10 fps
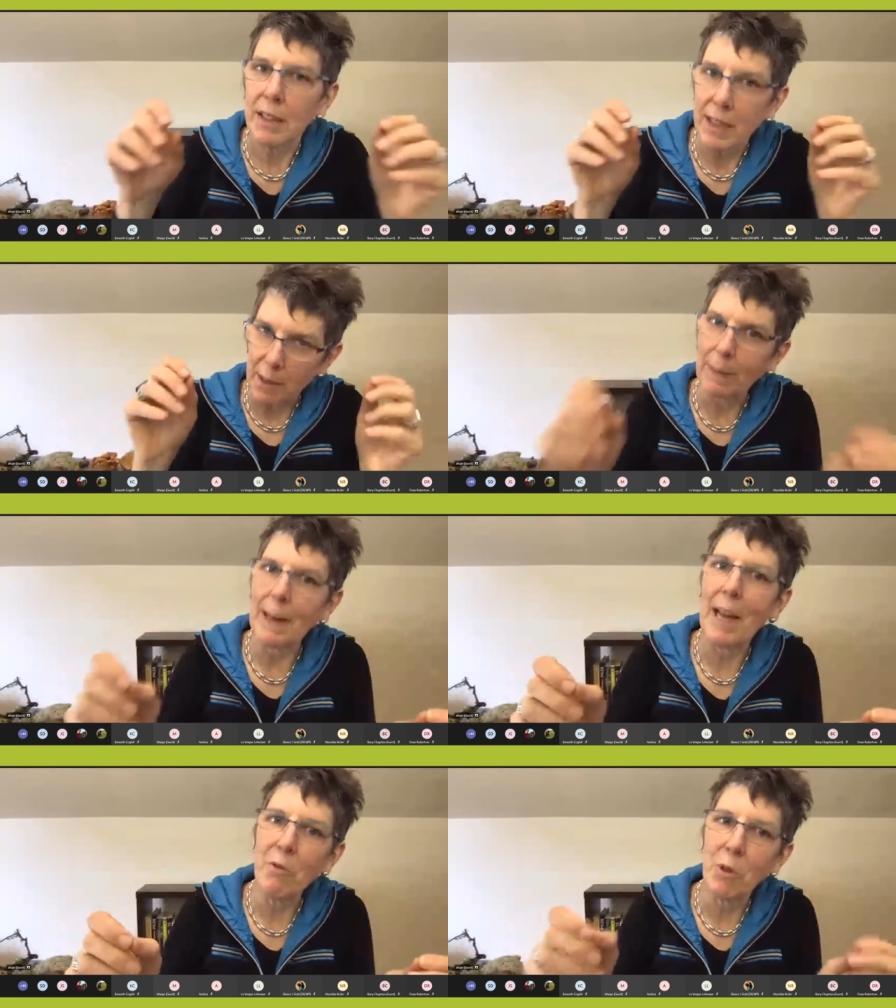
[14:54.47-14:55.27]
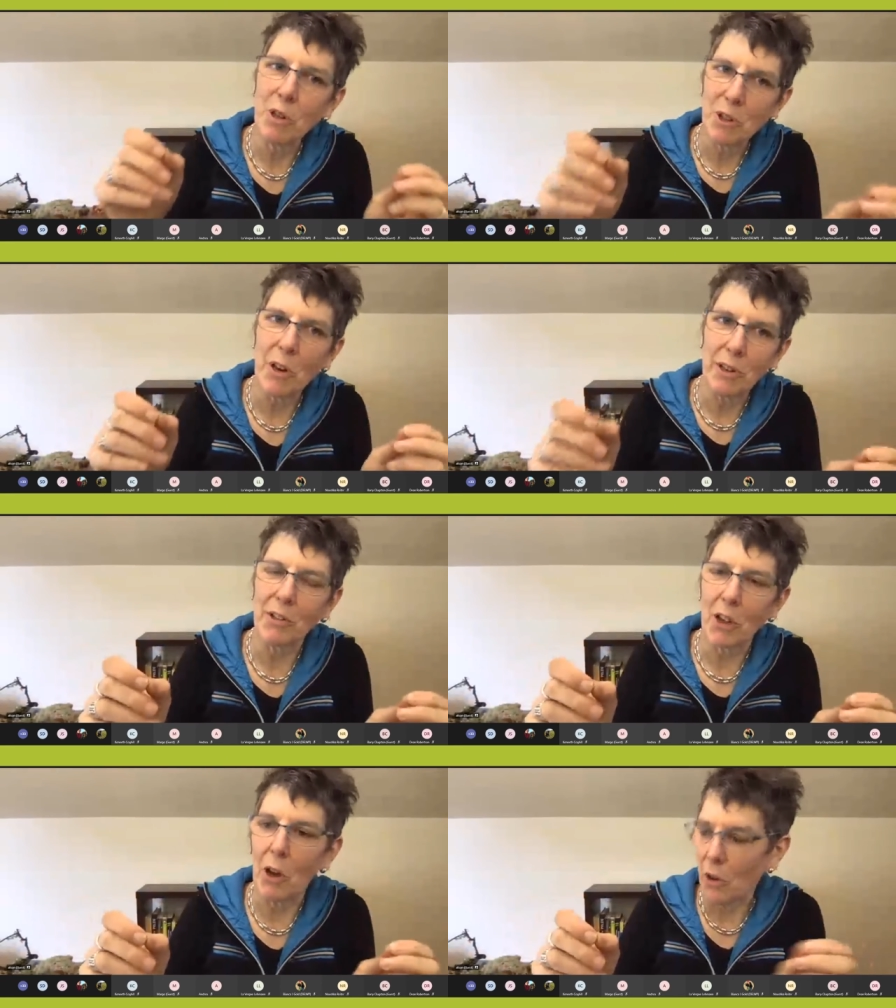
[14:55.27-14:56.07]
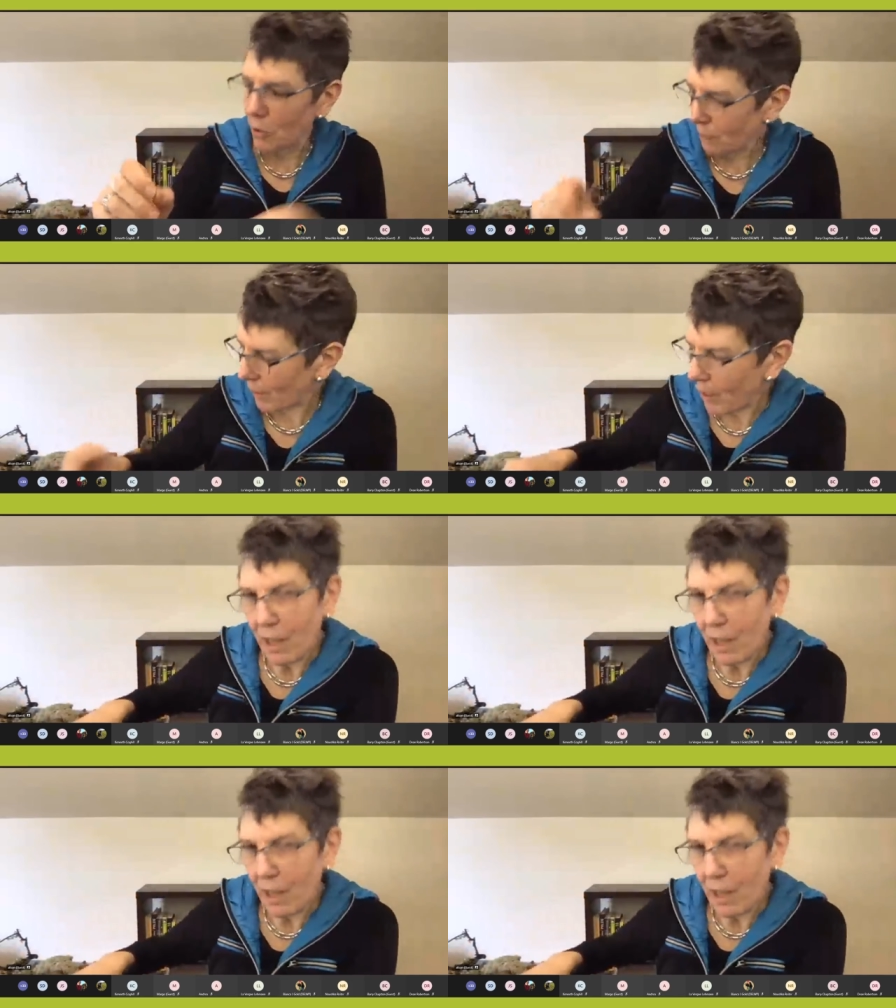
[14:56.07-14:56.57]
than a plant root on its own.